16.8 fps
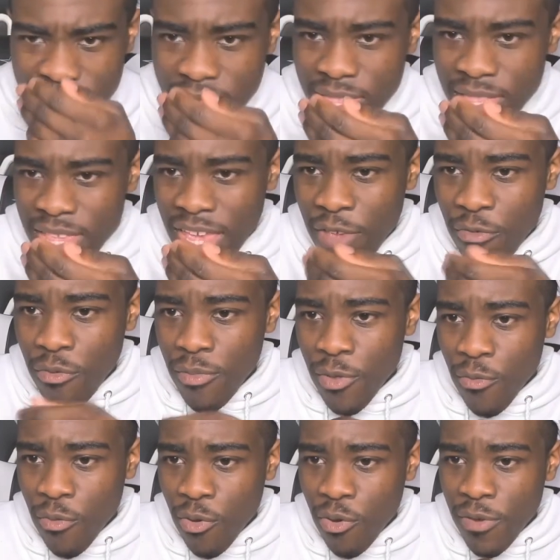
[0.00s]
dang, we've
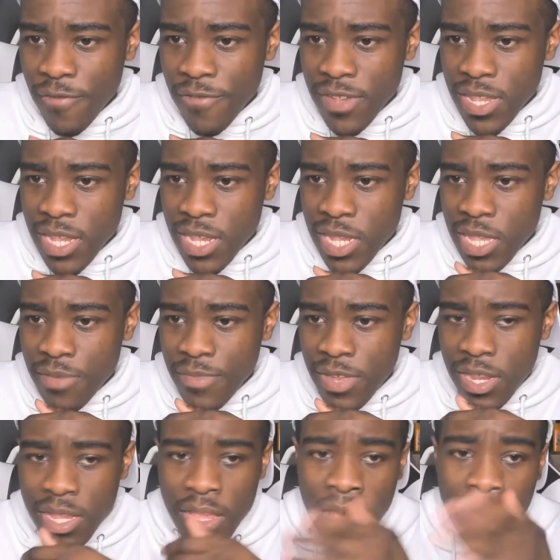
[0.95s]
been recording for 16
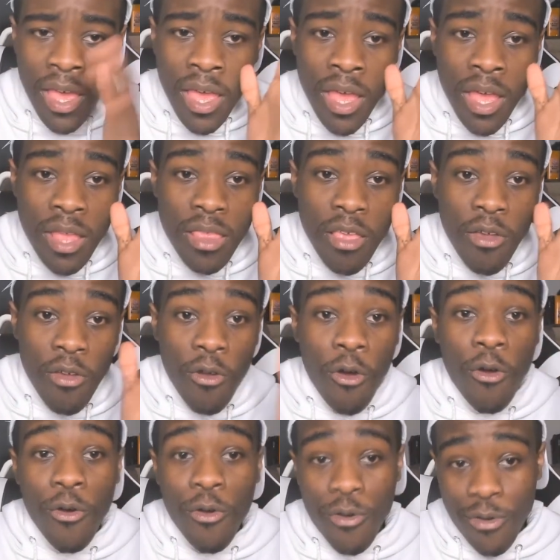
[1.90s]
minutes. The
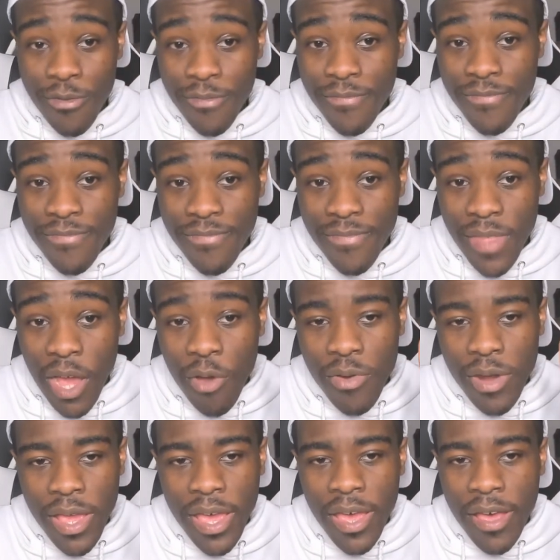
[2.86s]
goal I
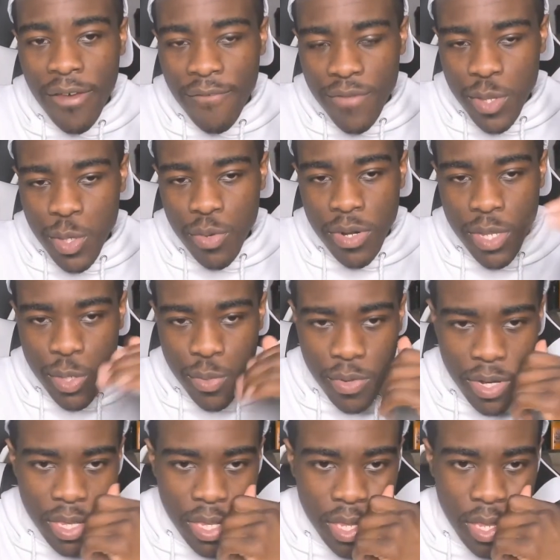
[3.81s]
want to have for
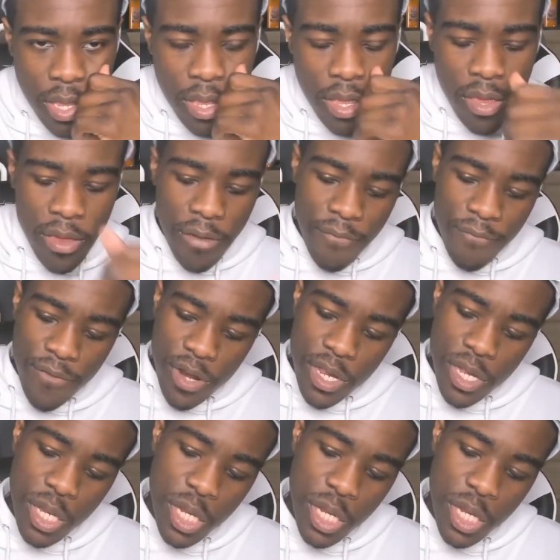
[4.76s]
2020, for this